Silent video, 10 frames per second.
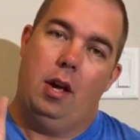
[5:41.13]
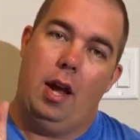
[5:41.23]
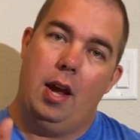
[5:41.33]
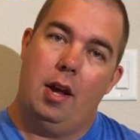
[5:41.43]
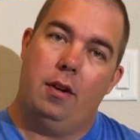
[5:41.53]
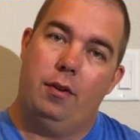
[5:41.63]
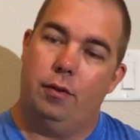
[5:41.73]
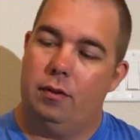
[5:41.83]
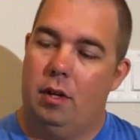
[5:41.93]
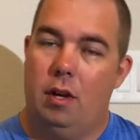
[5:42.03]
and
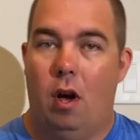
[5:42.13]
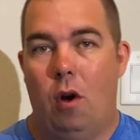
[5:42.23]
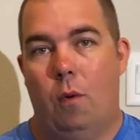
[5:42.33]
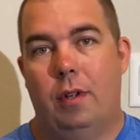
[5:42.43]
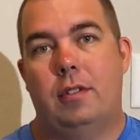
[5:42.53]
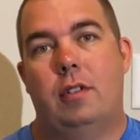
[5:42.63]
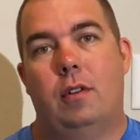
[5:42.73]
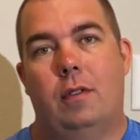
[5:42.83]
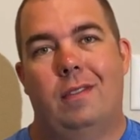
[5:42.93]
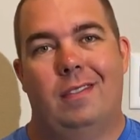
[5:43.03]
you'll see, oh, it's
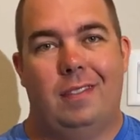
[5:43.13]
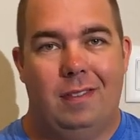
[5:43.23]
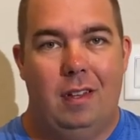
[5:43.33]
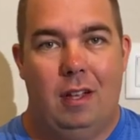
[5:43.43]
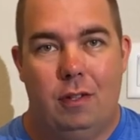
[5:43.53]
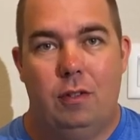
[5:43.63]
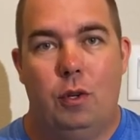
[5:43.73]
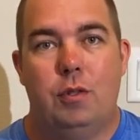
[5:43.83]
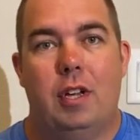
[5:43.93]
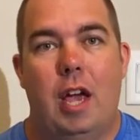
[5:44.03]
still
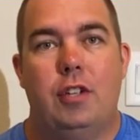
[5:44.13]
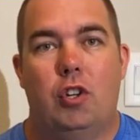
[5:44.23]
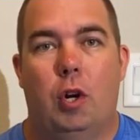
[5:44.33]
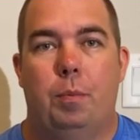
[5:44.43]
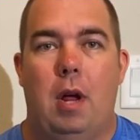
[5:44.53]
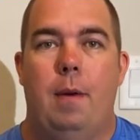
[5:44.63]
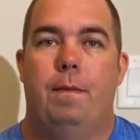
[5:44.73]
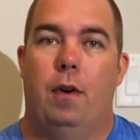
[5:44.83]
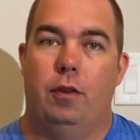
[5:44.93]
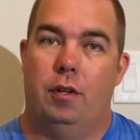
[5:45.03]
using a chirp
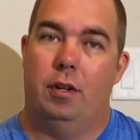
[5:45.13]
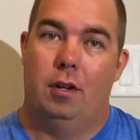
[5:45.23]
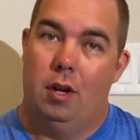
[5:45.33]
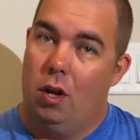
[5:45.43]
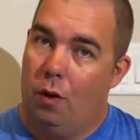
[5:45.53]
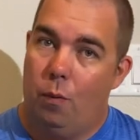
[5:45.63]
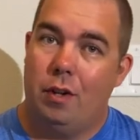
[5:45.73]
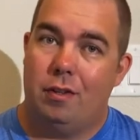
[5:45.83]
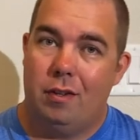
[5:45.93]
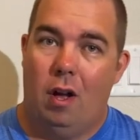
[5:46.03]
type function,
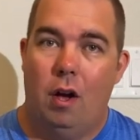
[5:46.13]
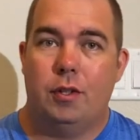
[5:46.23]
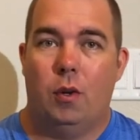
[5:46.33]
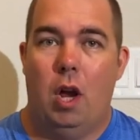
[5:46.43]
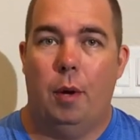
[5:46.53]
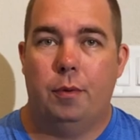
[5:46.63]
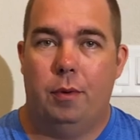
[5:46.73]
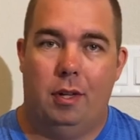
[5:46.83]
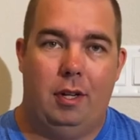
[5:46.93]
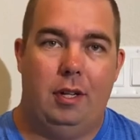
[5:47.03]
which also helps
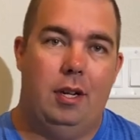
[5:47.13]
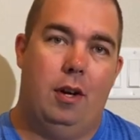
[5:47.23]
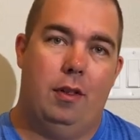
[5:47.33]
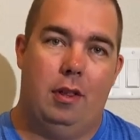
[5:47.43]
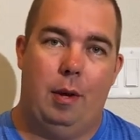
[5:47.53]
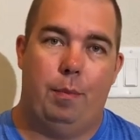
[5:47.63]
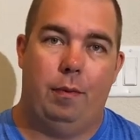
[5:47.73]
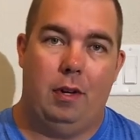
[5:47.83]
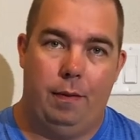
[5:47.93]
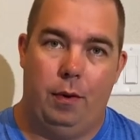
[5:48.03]
with the detail that they
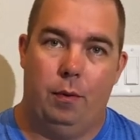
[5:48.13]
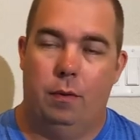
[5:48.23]
give you.